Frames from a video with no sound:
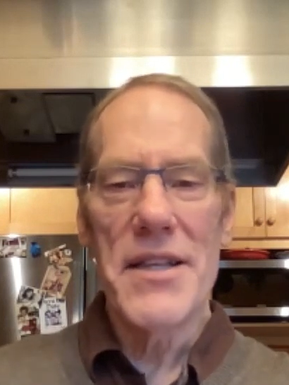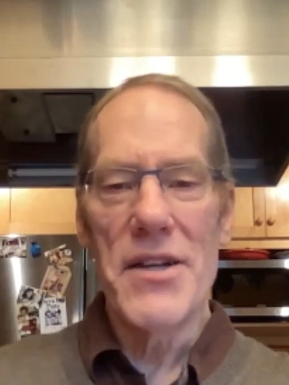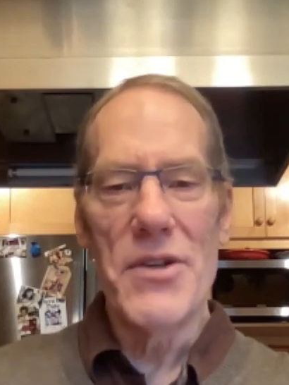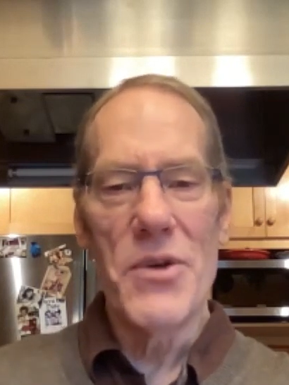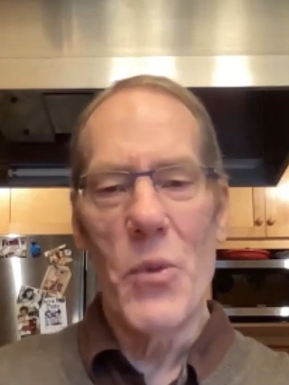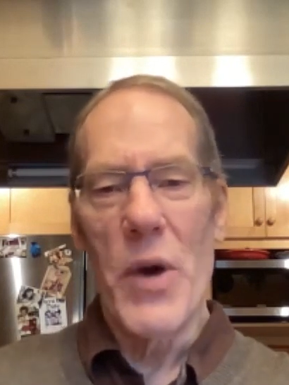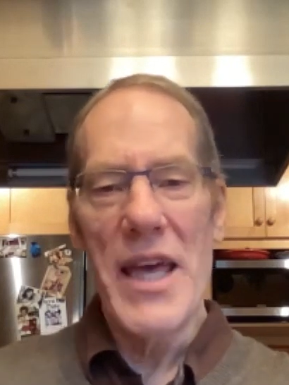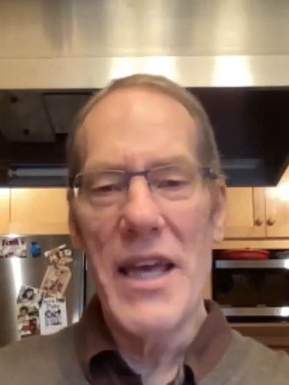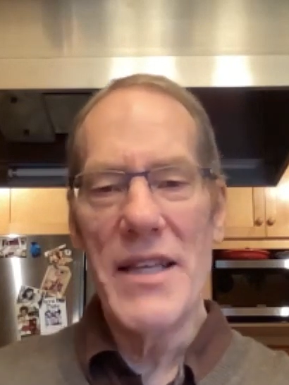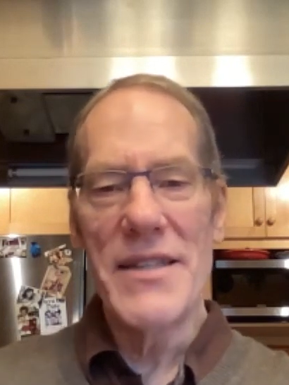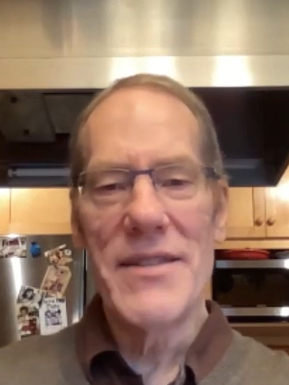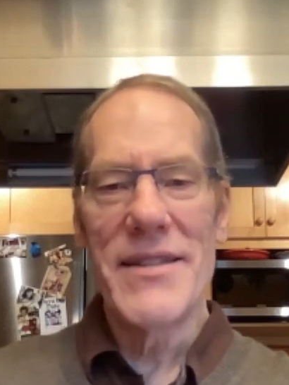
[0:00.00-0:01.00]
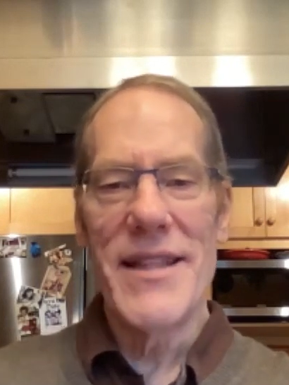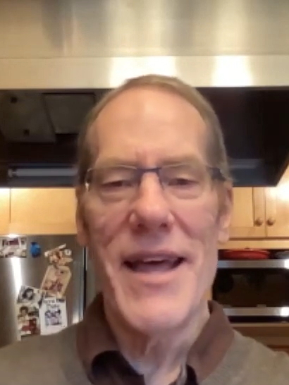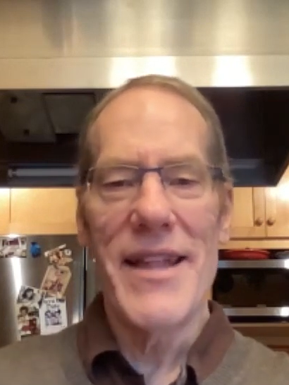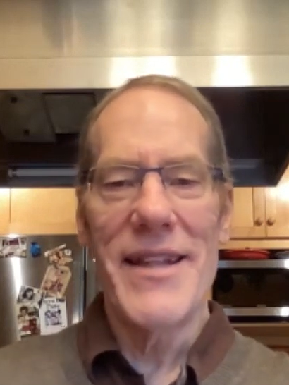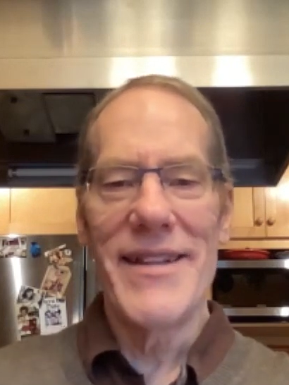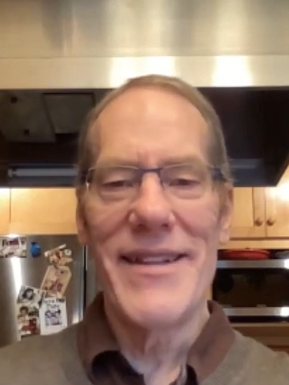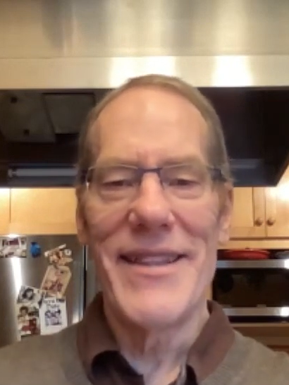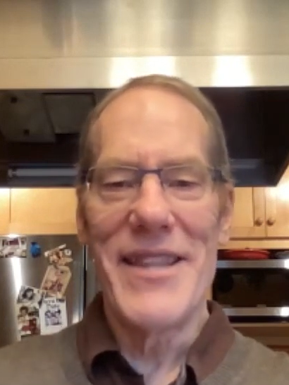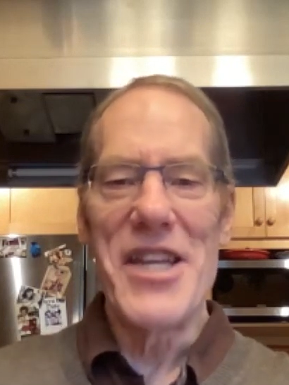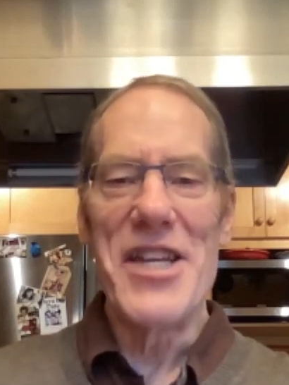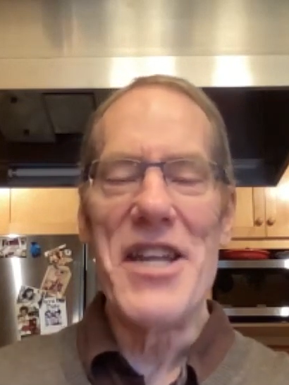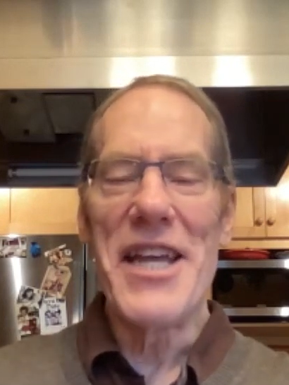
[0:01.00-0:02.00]
They're the ways that
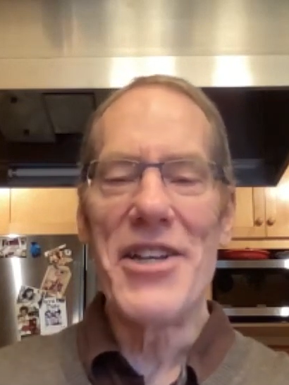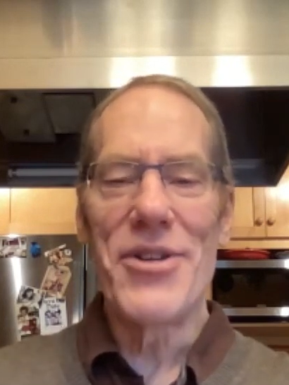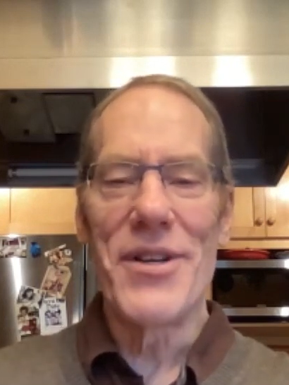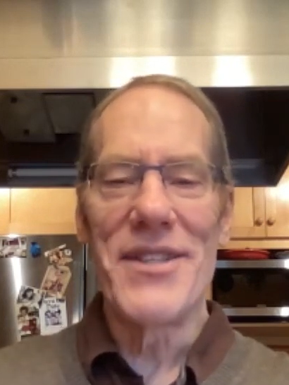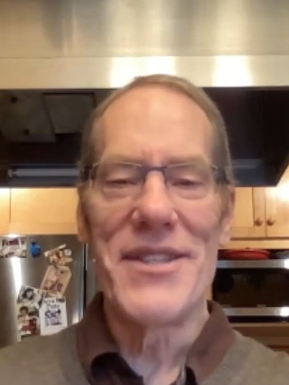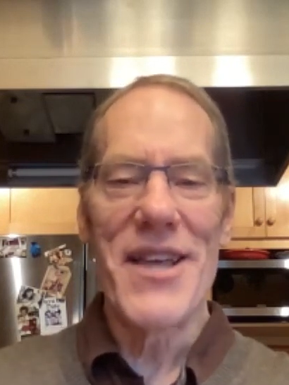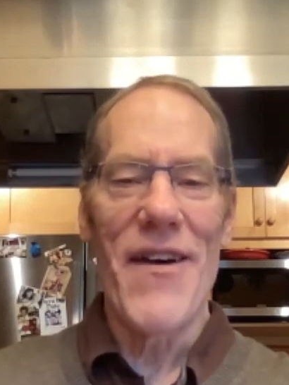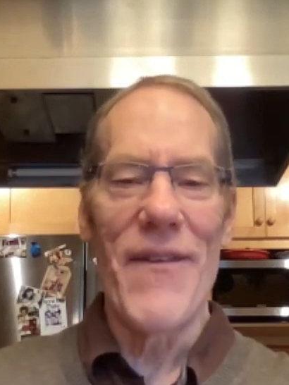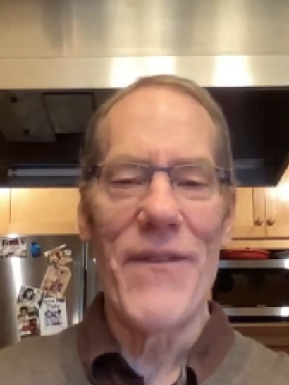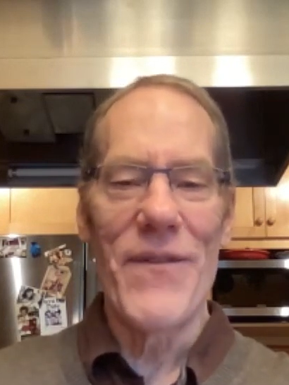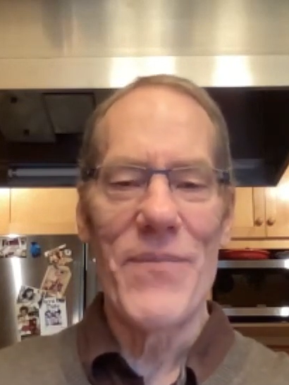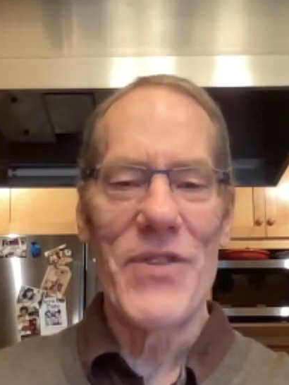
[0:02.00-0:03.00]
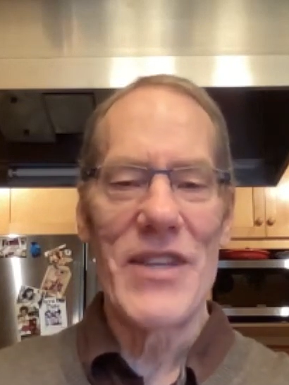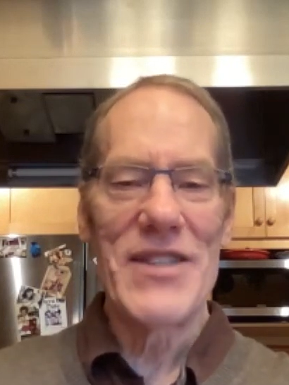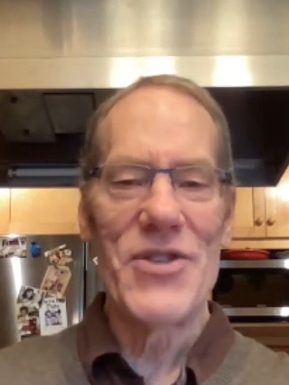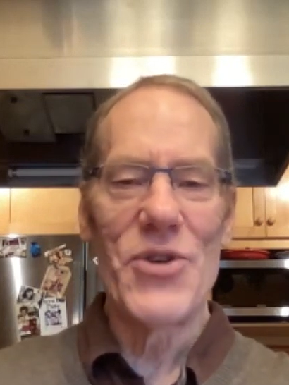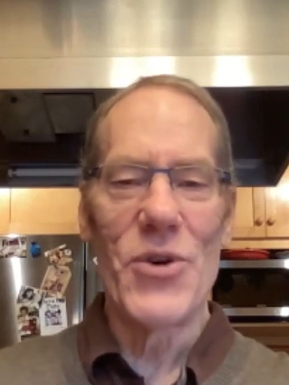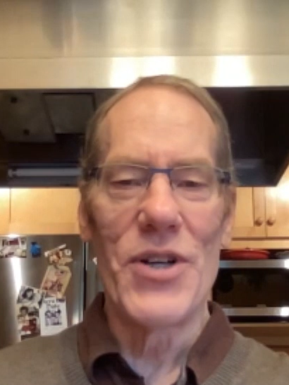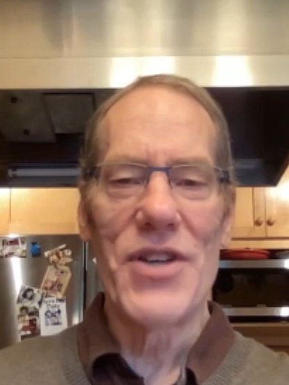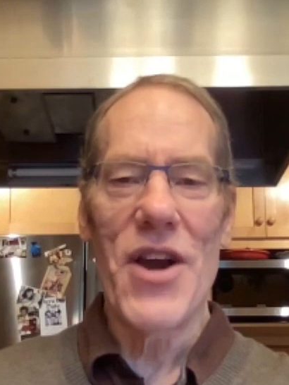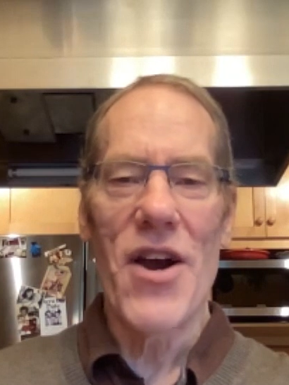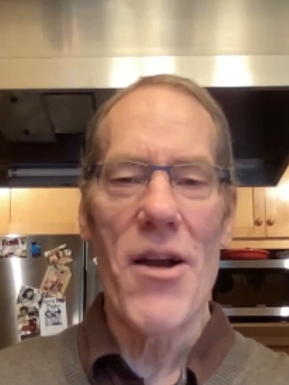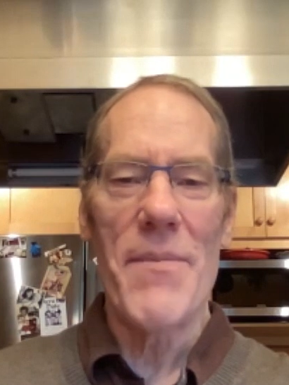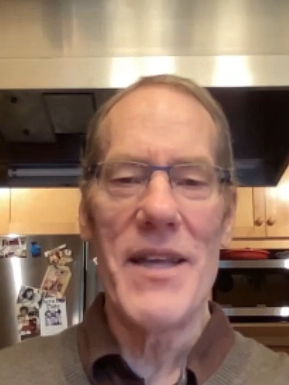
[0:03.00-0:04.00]
that nature itself stores
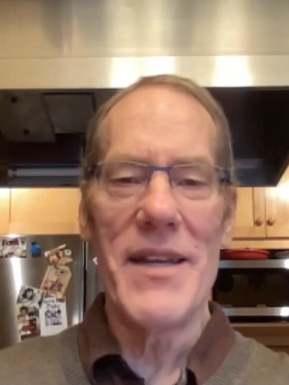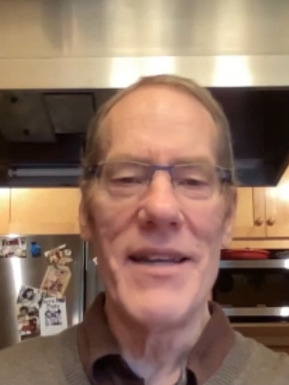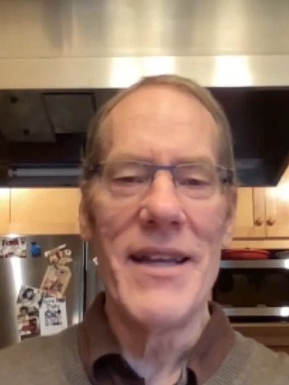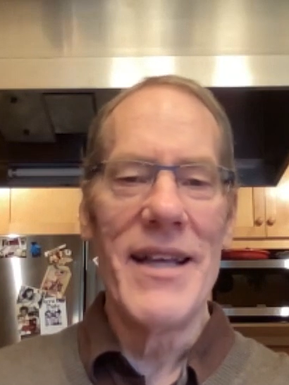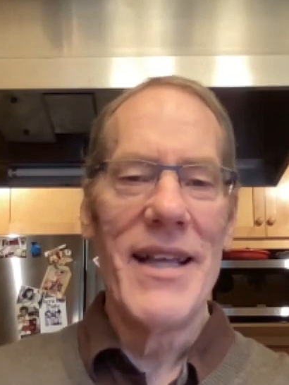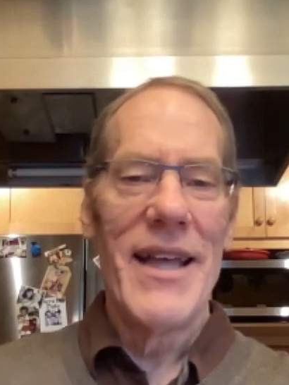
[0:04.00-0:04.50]
carbon.